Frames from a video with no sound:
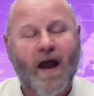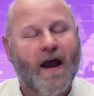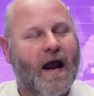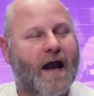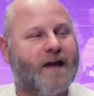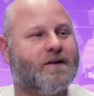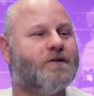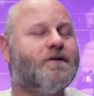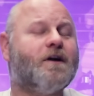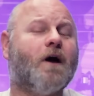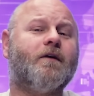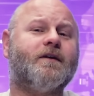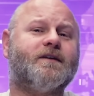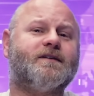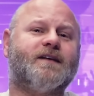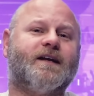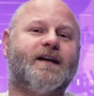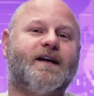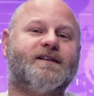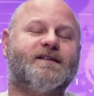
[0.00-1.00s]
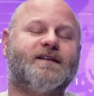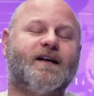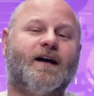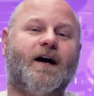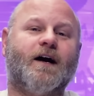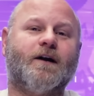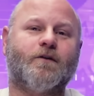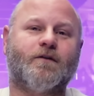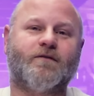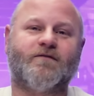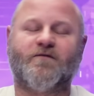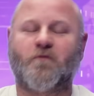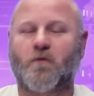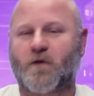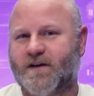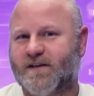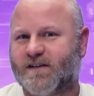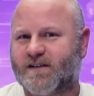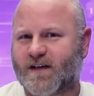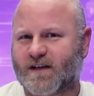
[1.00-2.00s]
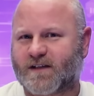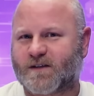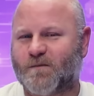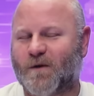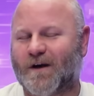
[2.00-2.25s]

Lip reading: And you notice that I said $146